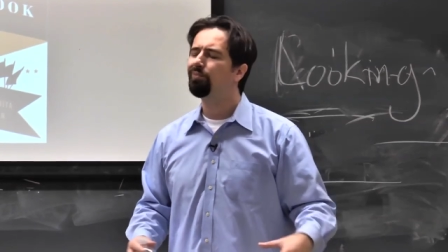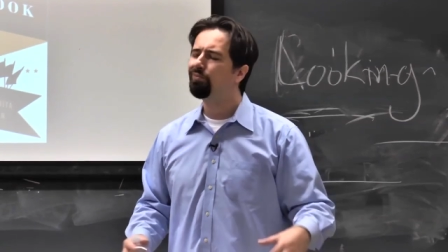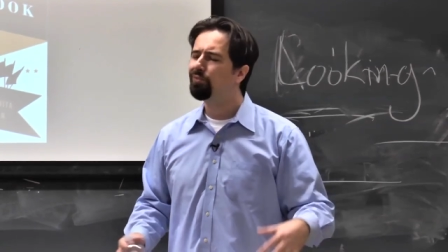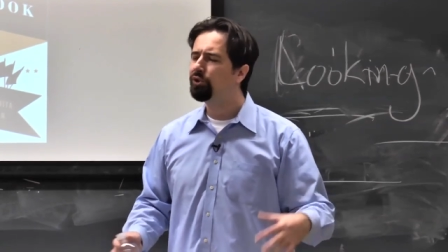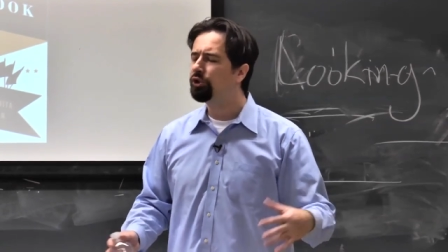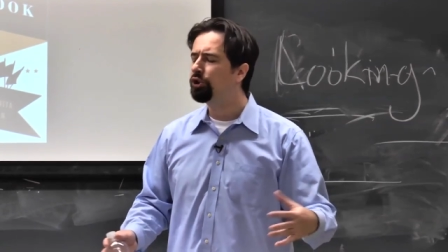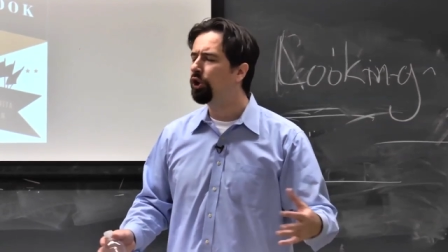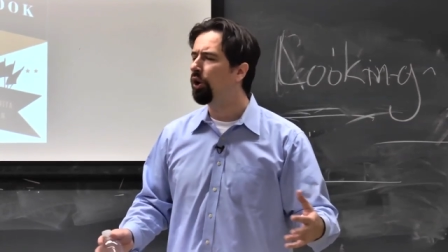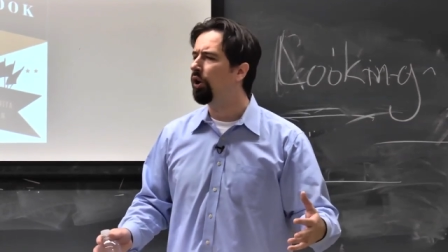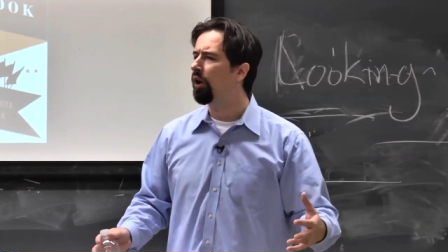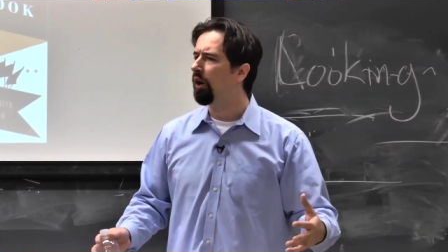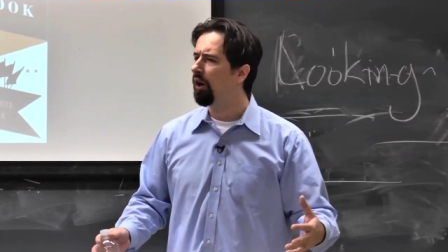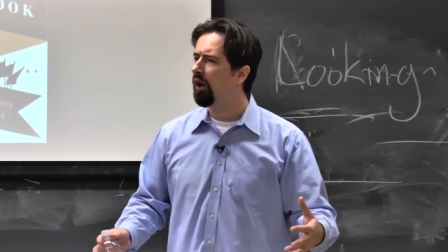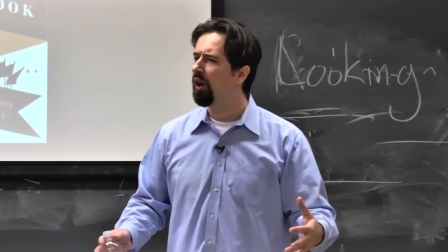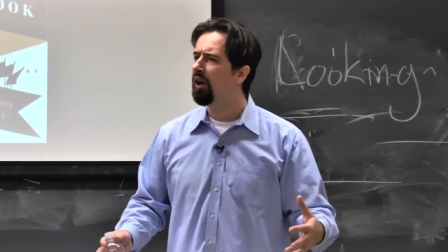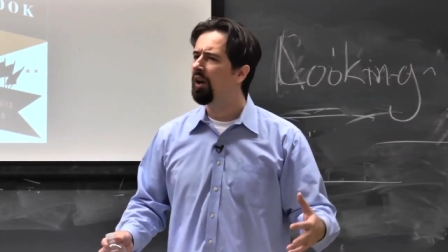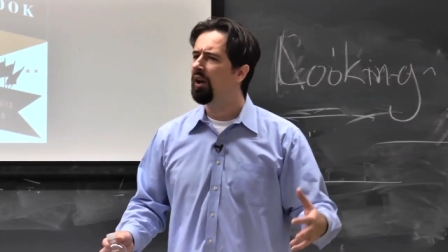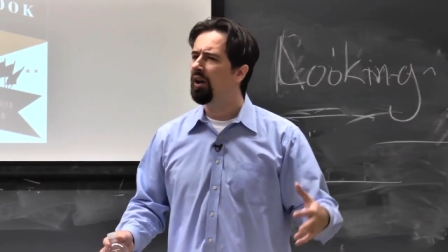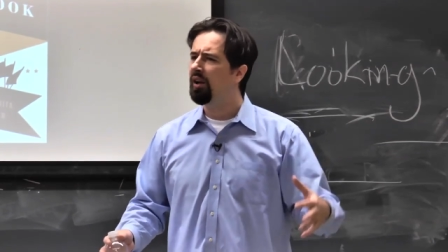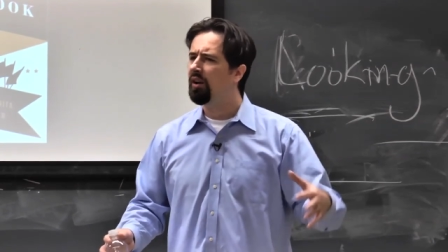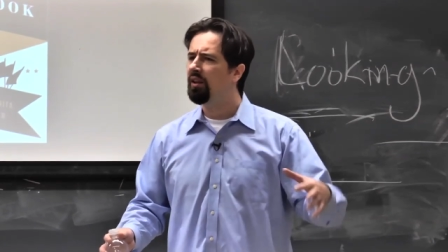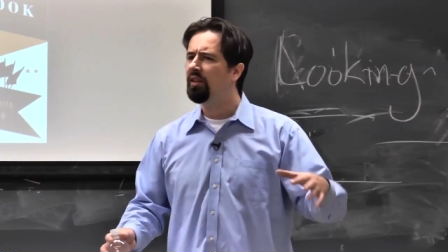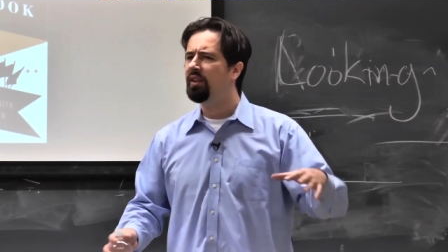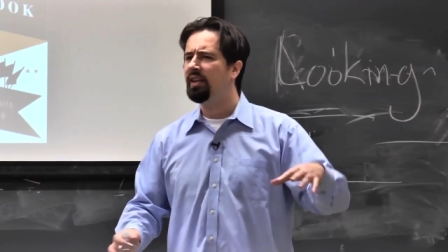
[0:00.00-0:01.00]
Sure,
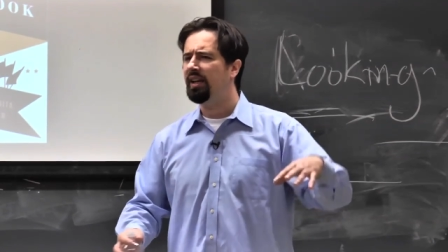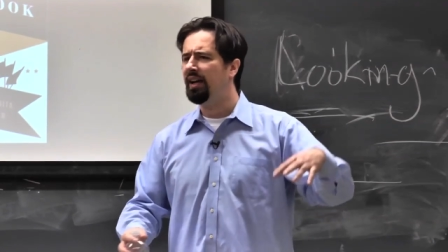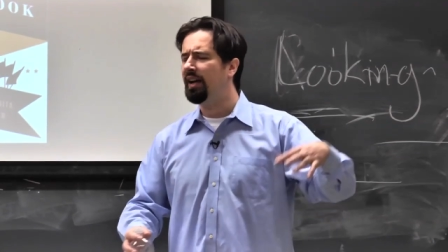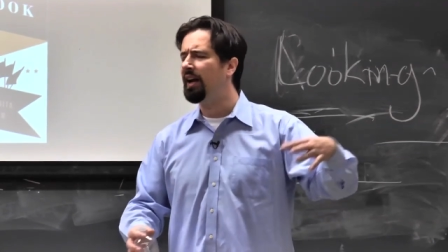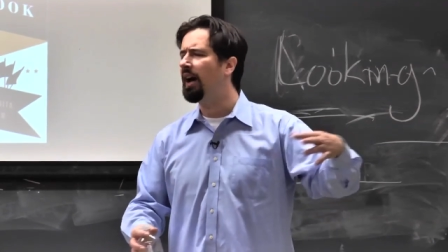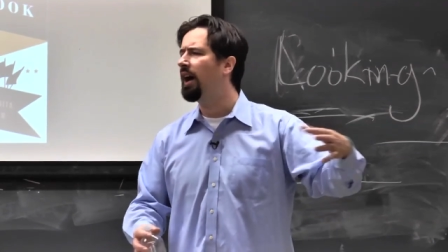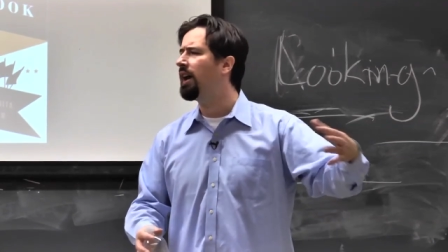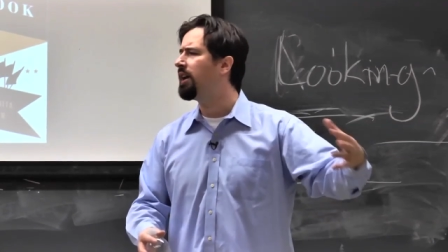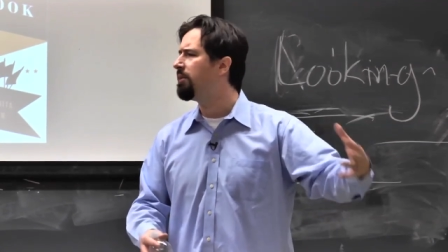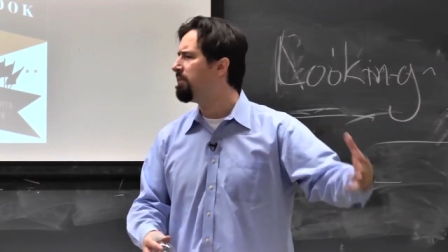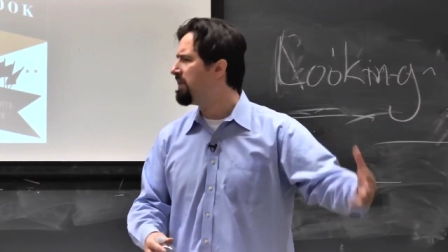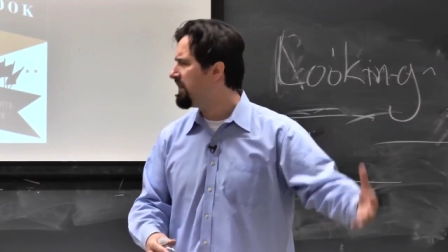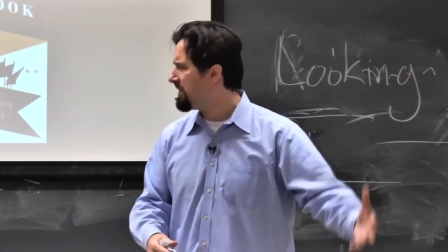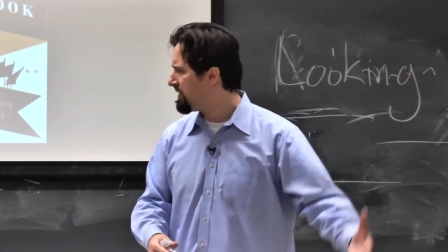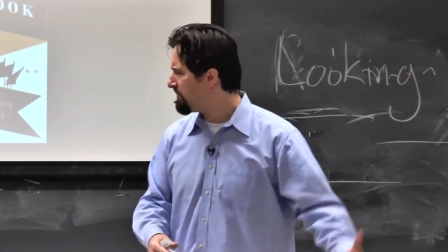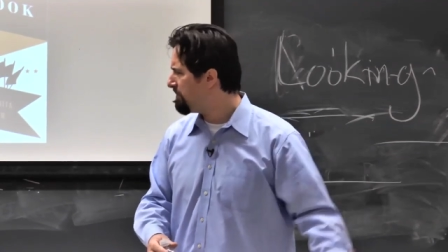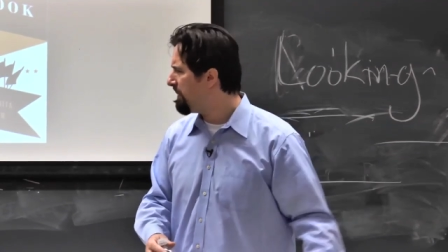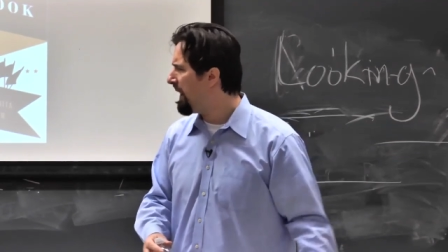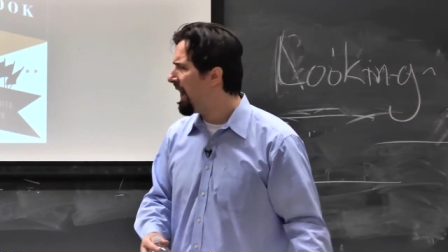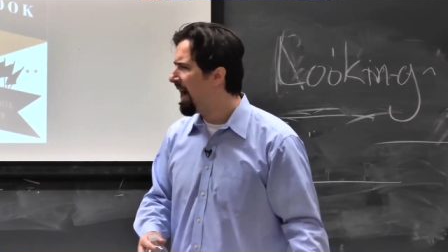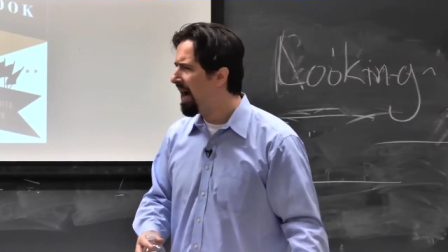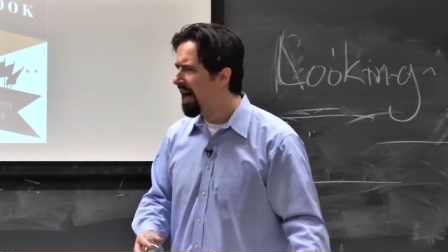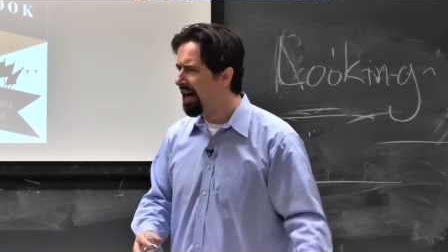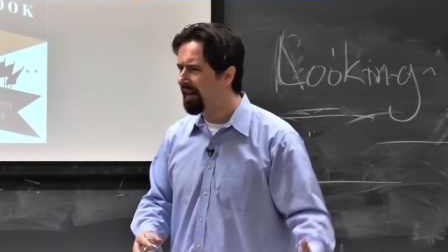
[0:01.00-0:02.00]
the economy is
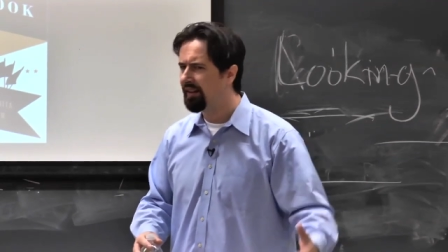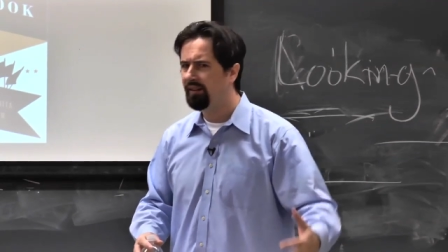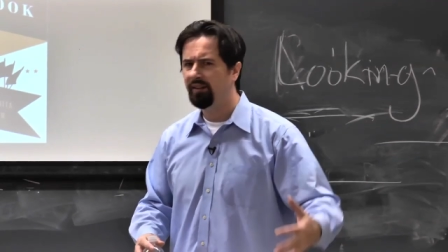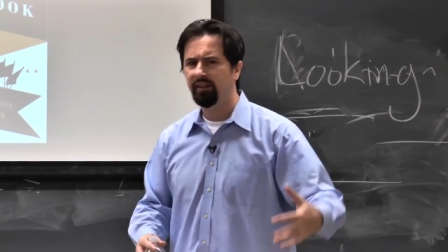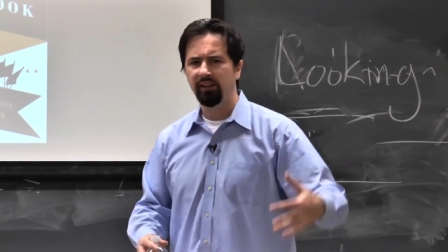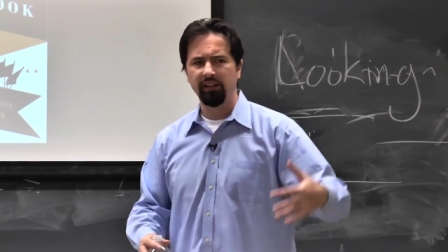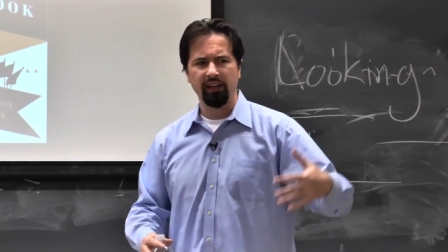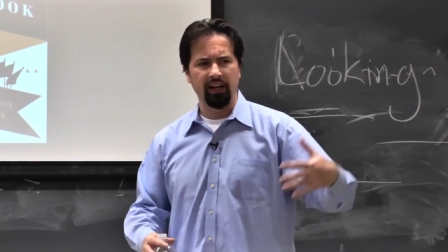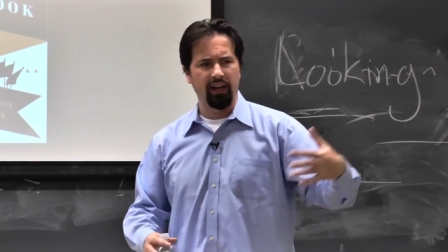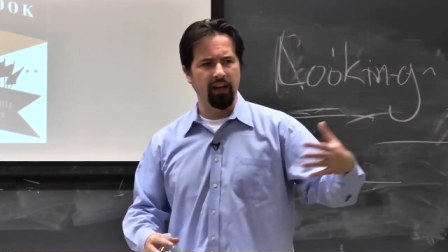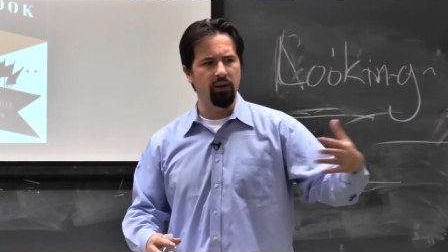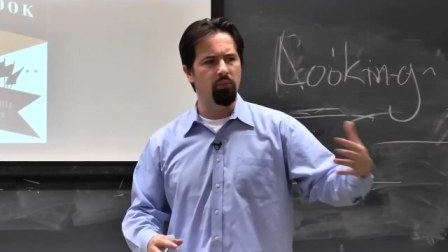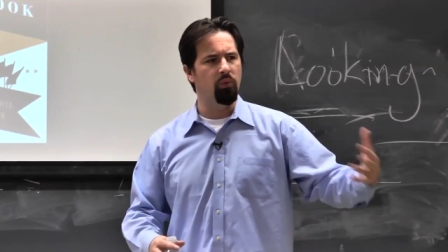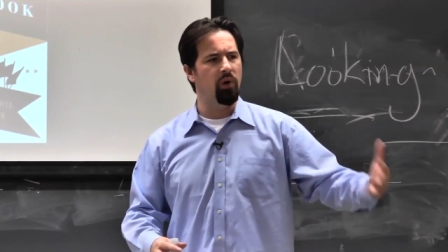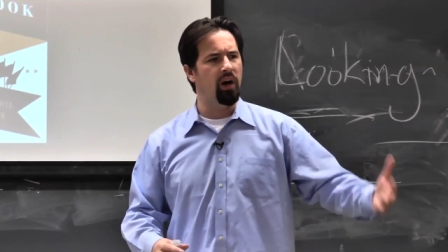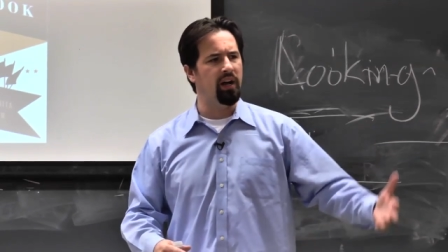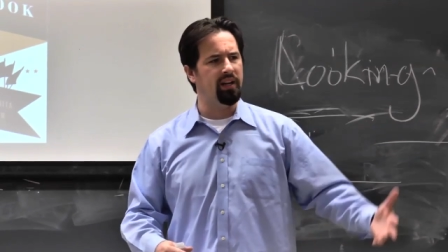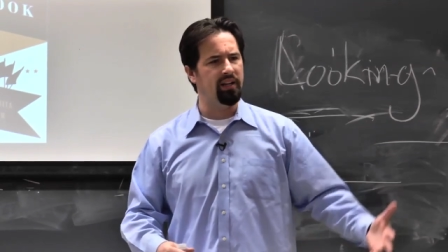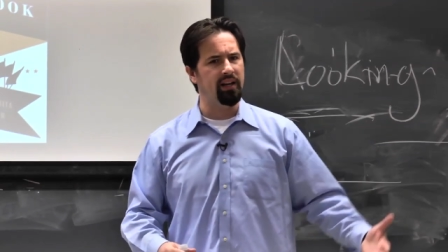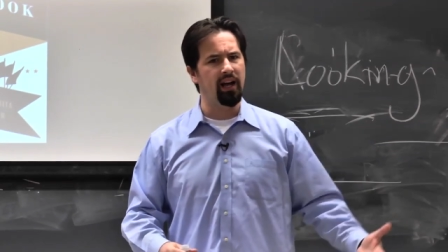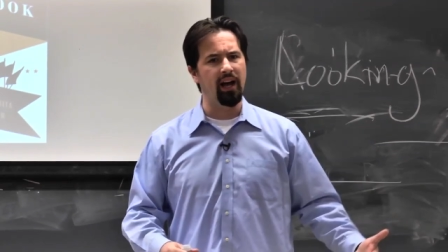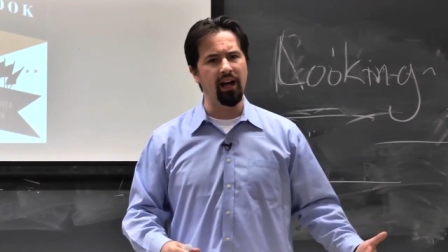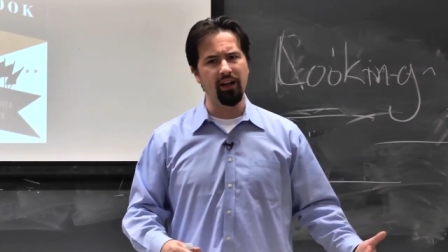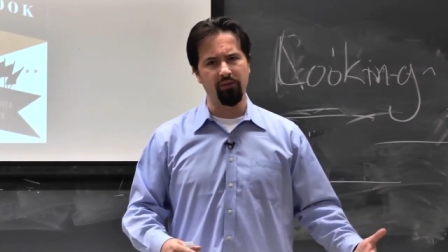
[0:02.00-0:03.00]
bad and
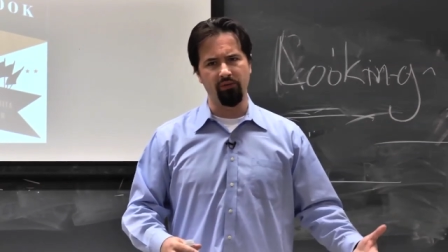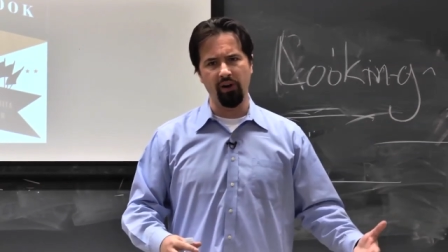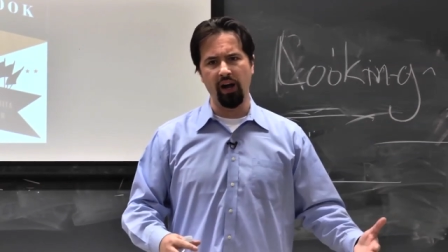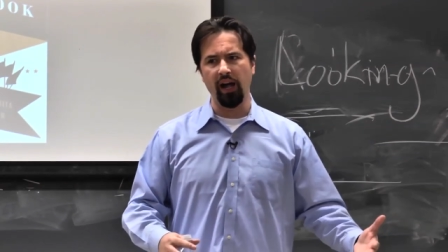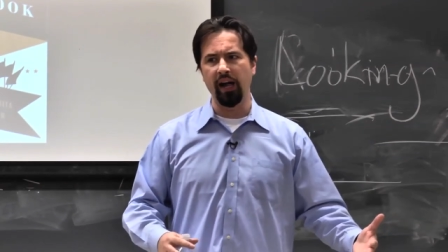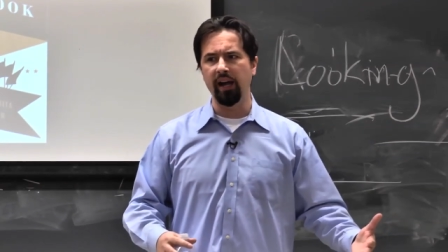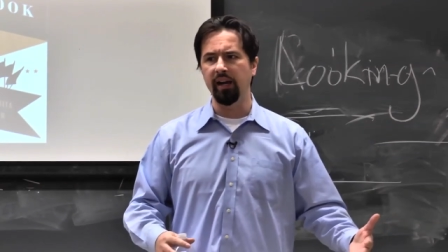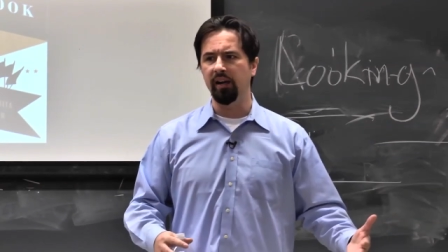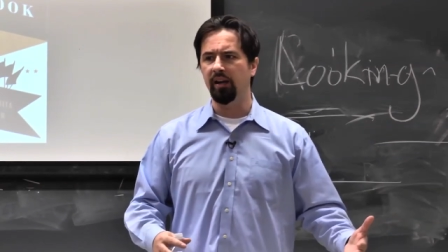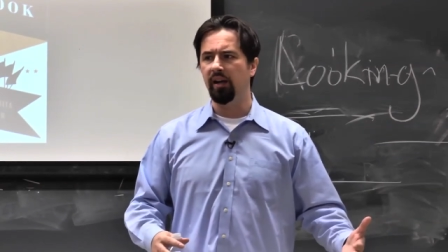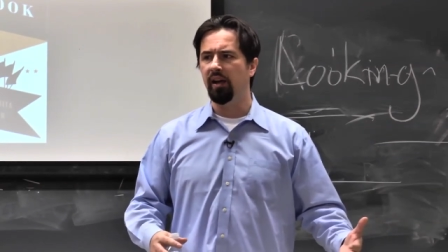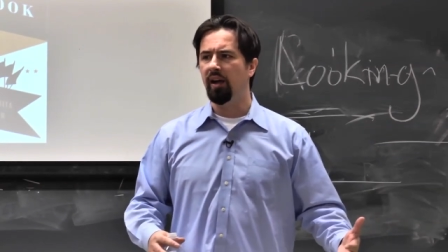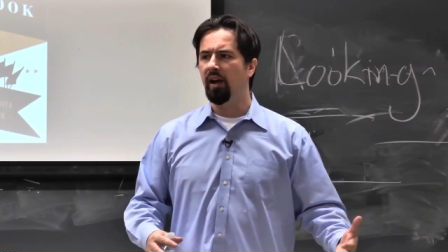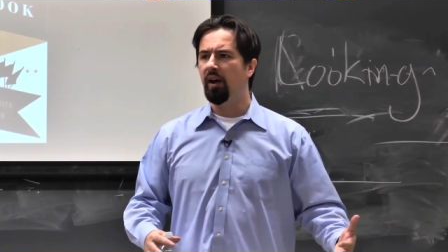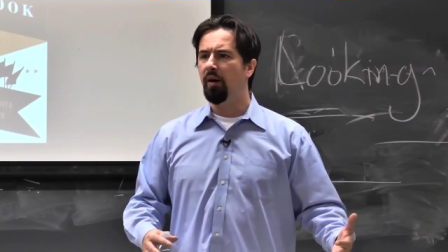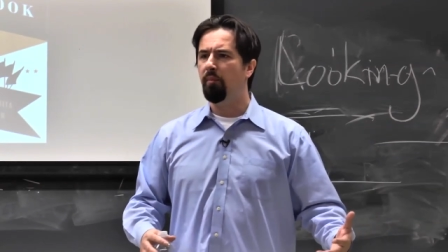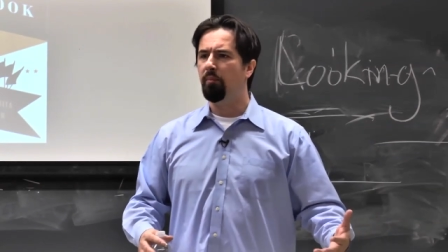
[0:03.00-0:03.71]
whatnot, right?